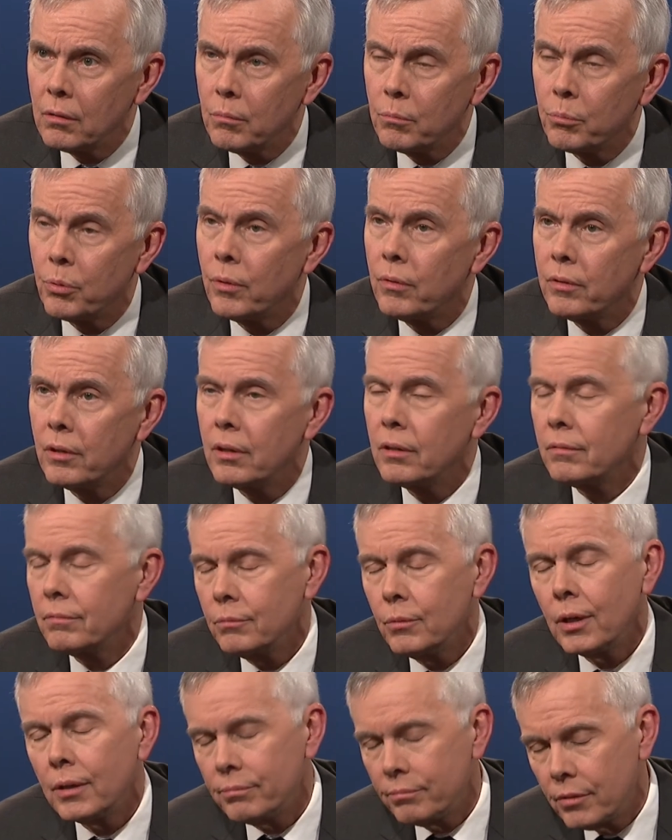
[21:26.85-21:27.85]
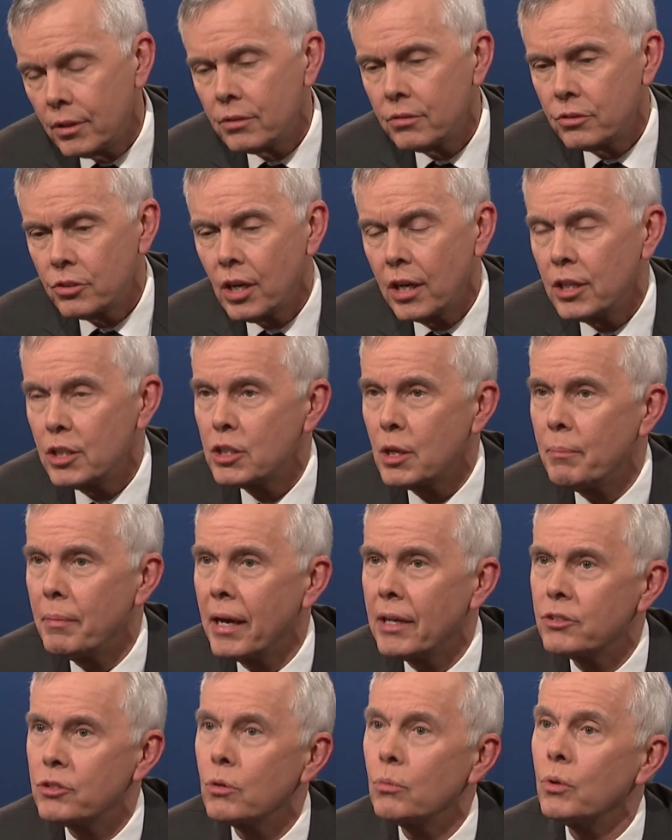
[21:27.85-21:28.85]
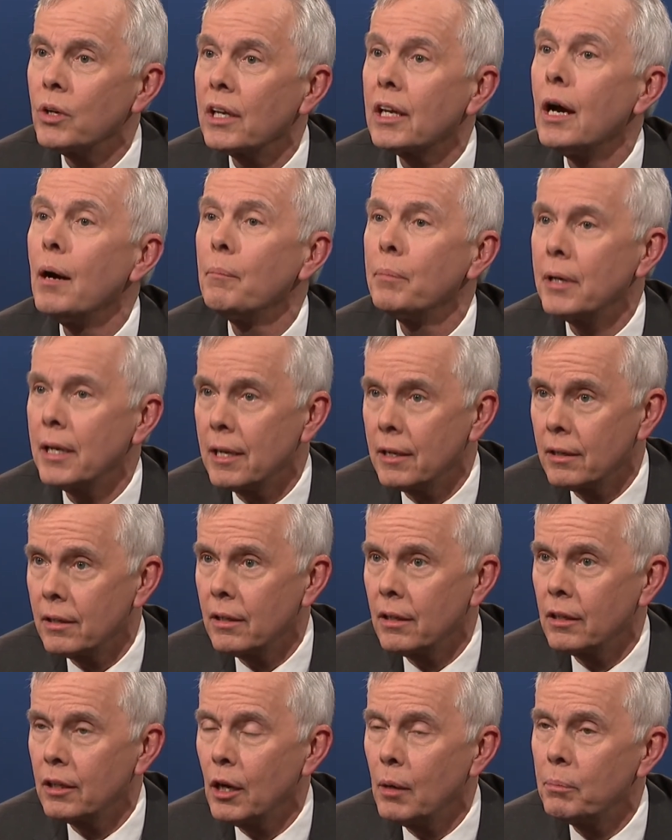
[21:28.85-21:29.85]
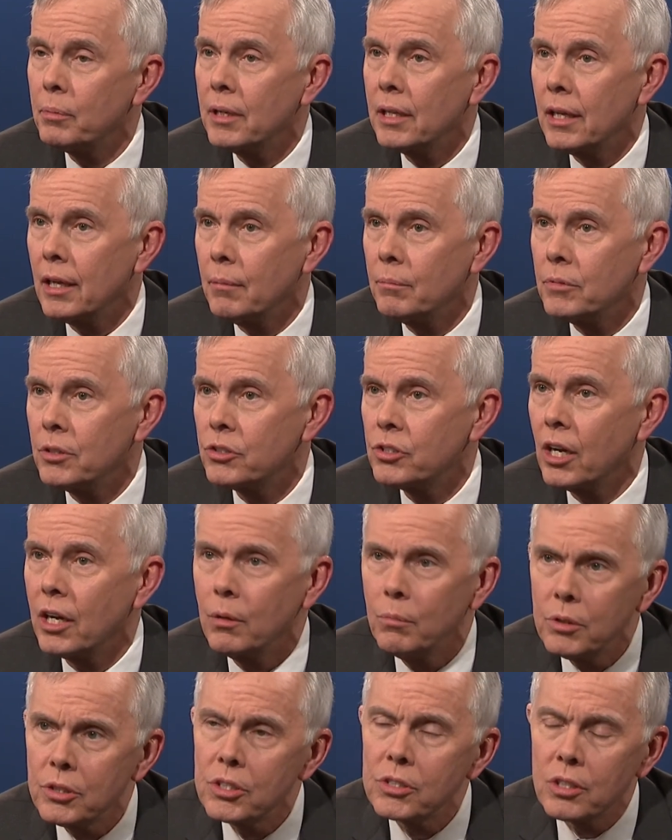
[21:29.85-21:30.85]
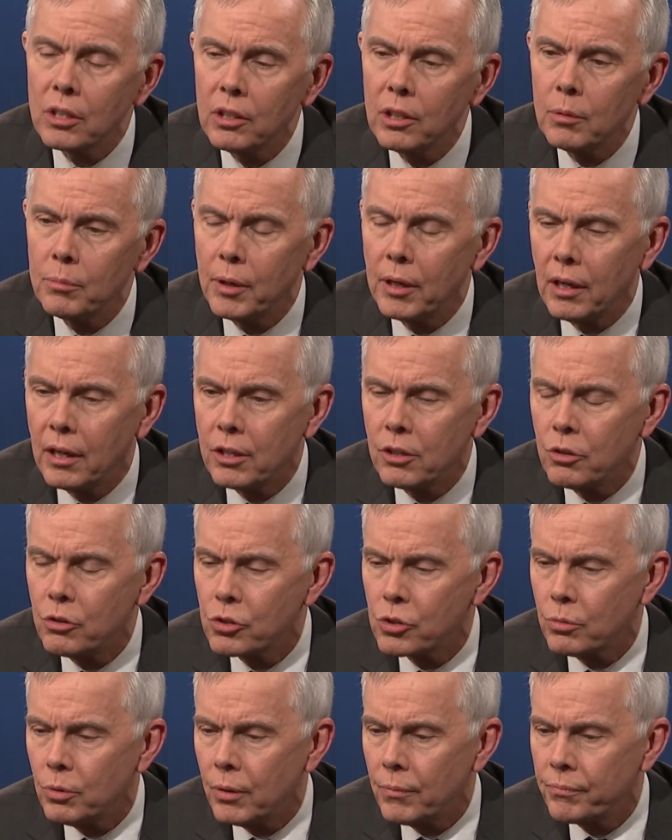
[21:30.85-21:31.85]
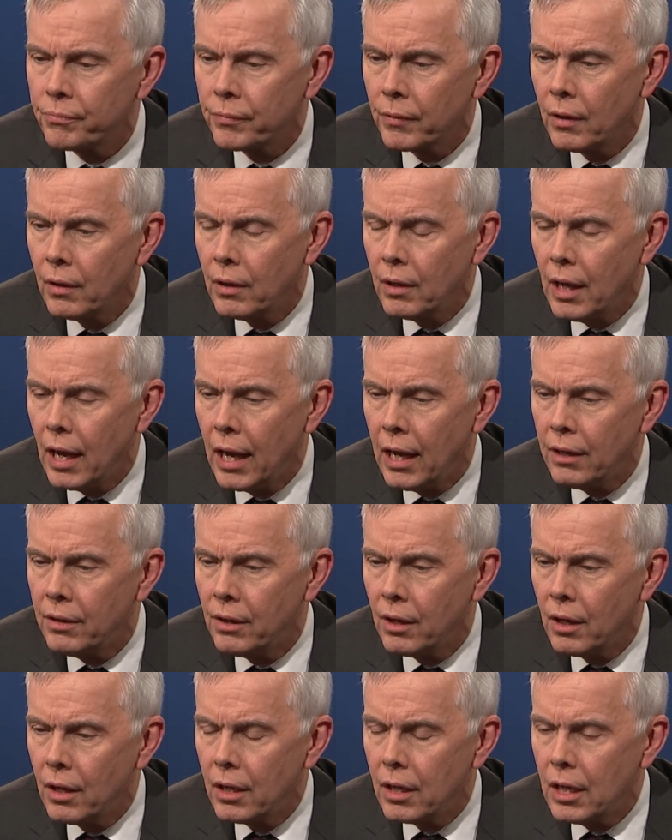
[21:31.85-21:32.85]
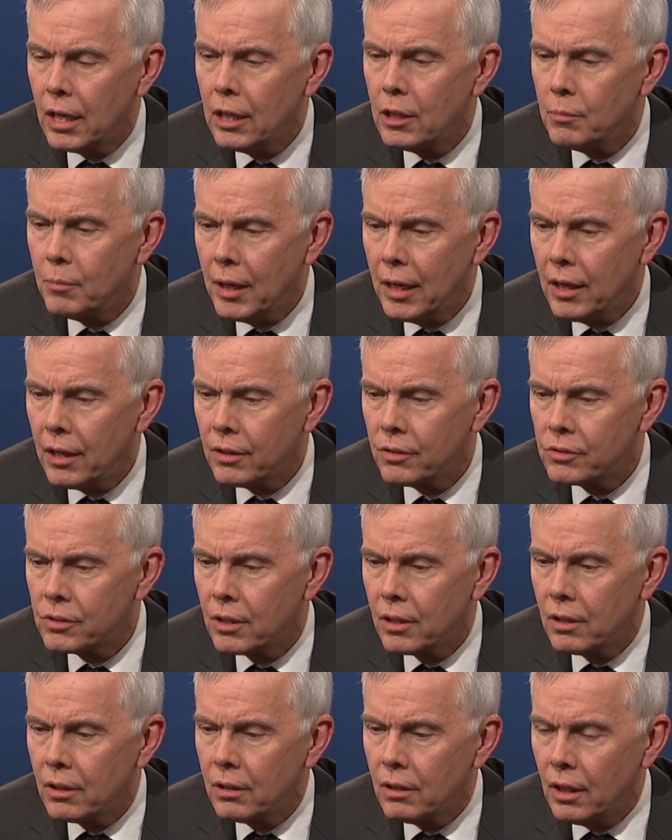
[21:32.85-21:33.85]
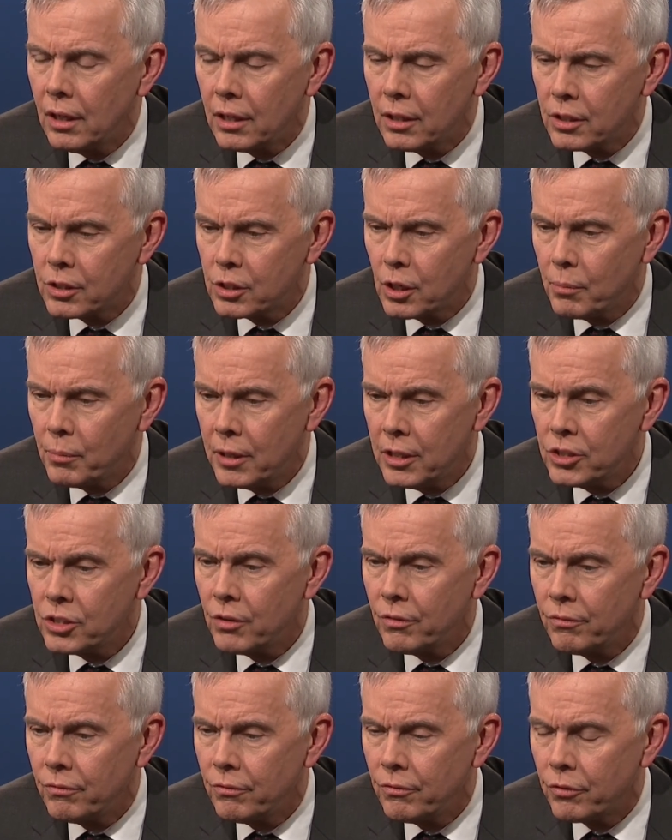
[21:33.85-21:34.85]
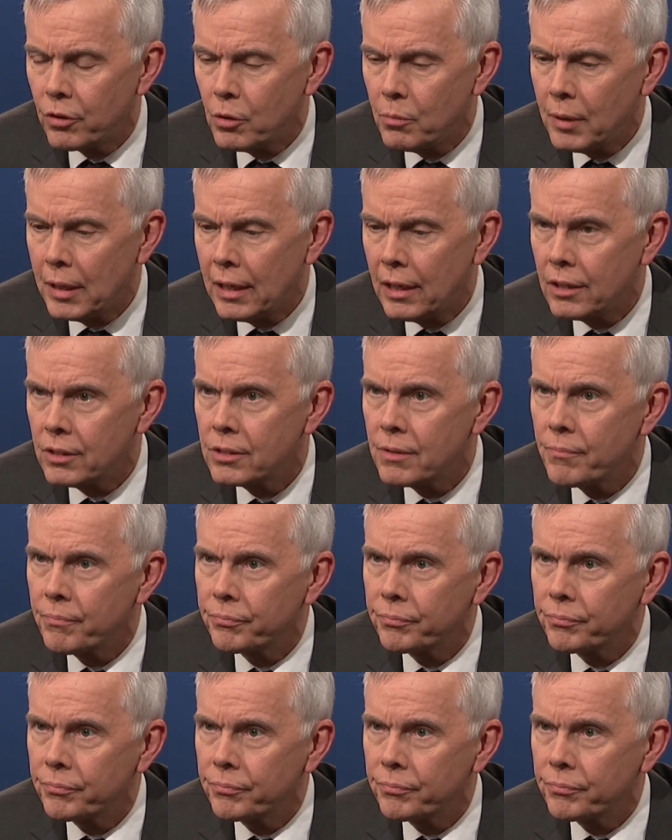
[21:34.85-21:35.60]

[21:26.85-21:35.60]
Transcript: the Chinese ambassador would accompany him to China, which is a little bit unusual. And in the meetings, and in the summation for the meetings,